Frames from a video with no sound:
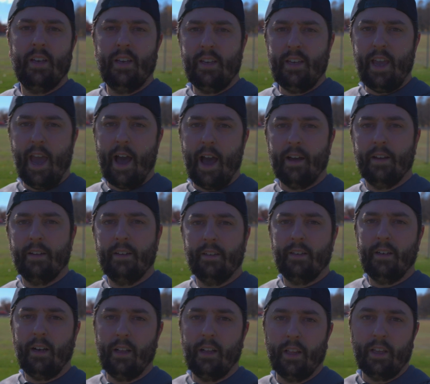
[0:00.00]
yeah,
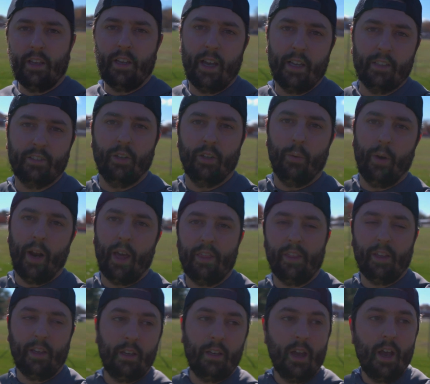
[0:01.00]
I'll let you guys know what I
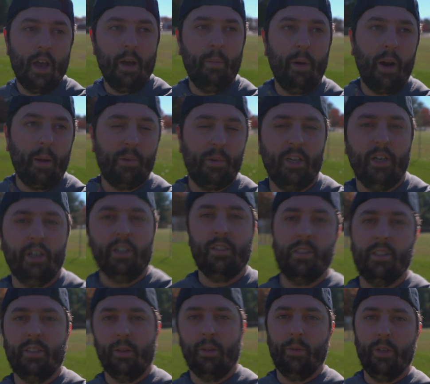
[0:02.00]
think. But I'm curious
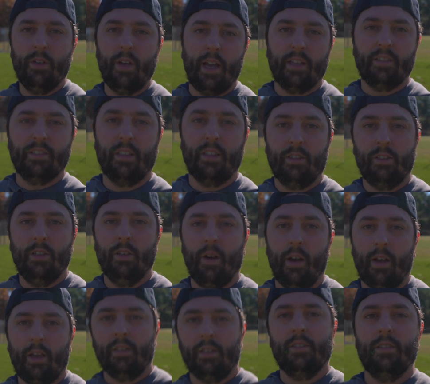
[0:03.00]
to see what you guys think too,
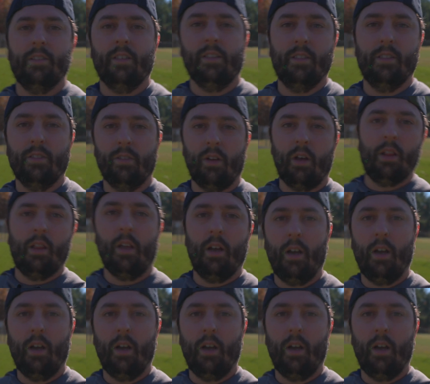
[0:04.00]
because this is all